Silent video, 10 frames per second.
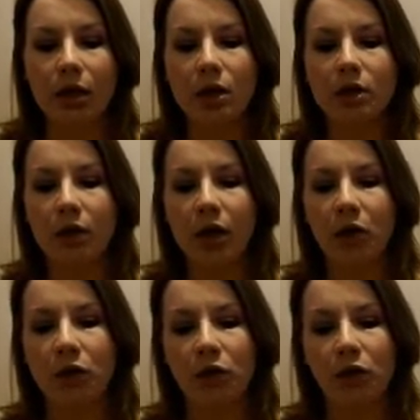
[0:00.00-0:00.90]
So I
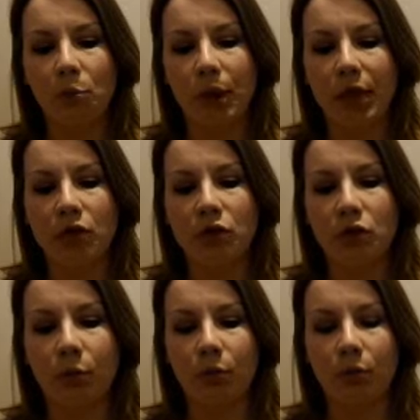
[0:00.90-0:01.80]
also picked
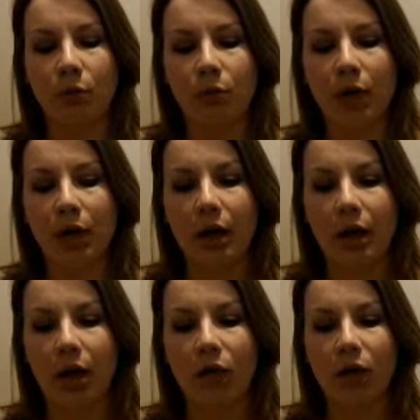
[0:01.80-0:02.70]
up,
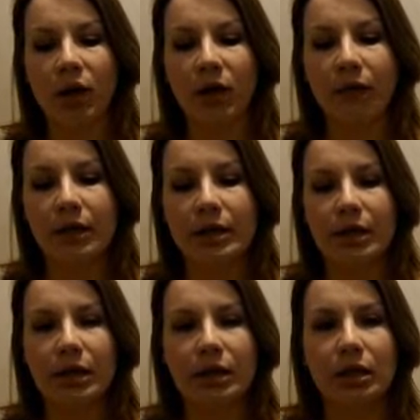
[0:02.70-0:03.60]
I really
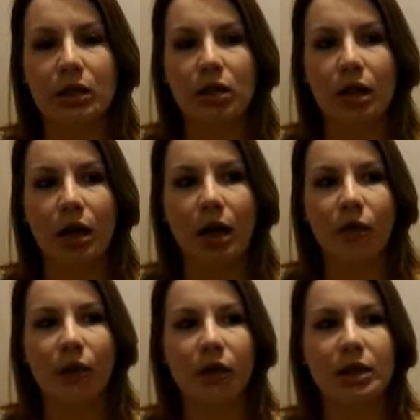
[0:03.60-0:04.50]
fancied
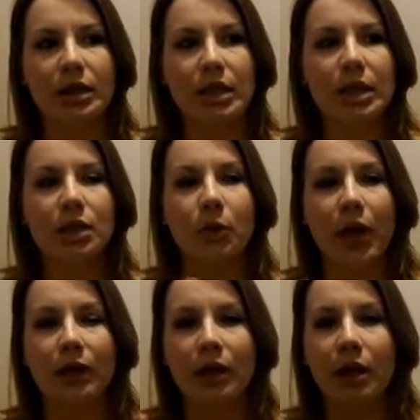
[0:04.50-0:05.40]
having, because I tend to
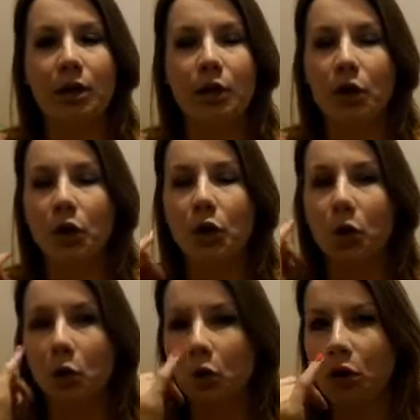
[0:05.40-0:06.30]
wear either
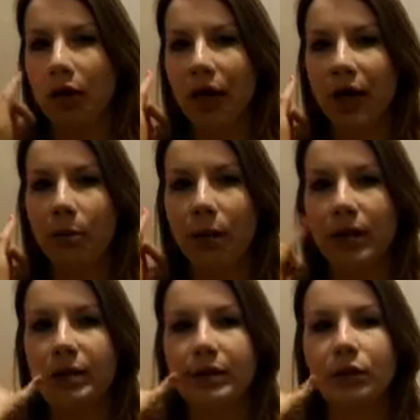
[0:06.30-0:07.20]
coal eye
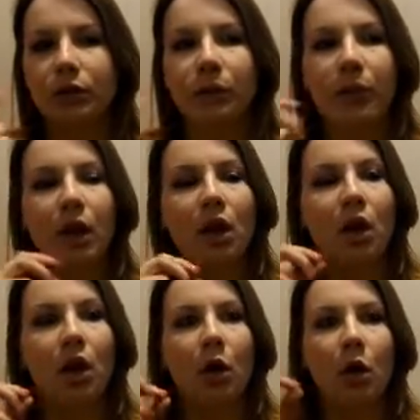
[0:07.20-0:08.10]
pencil
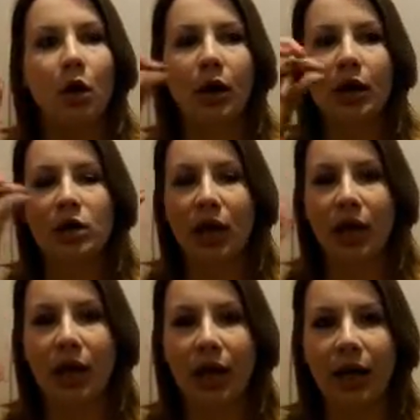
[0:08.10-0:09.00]
or a
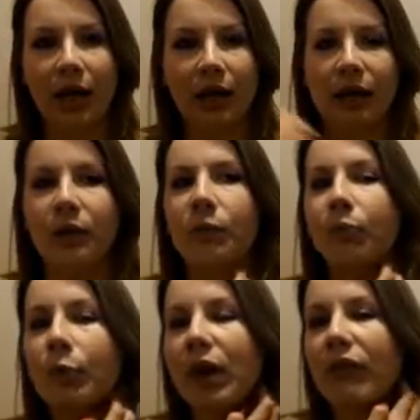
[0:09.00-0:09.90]
gel eyeliner,
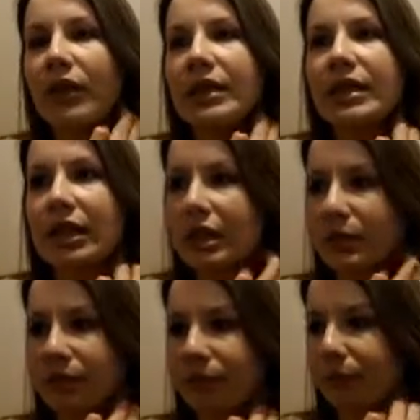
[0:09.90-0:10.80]
but I fancied